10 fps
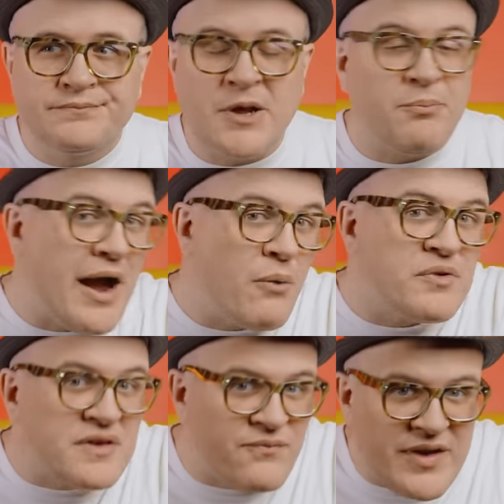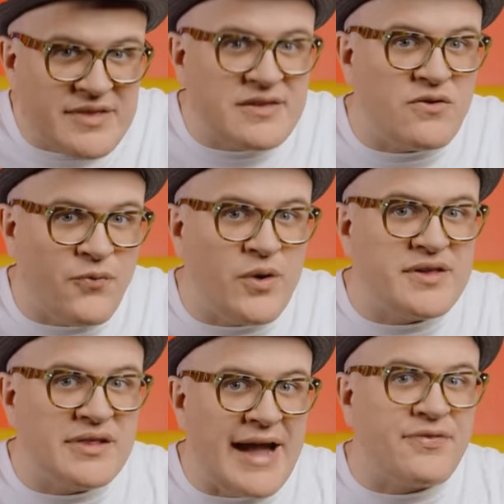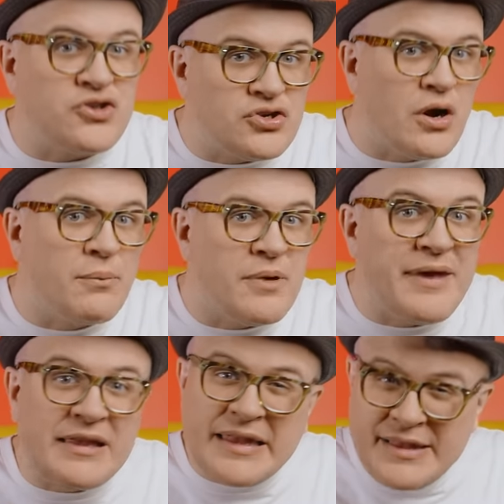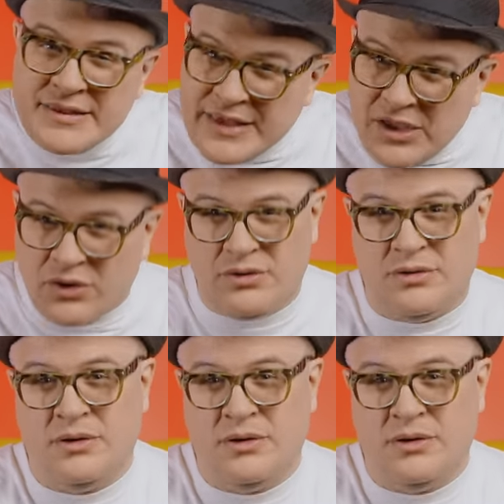And Brad was convinced his voice lacked the charm to be a lead singer.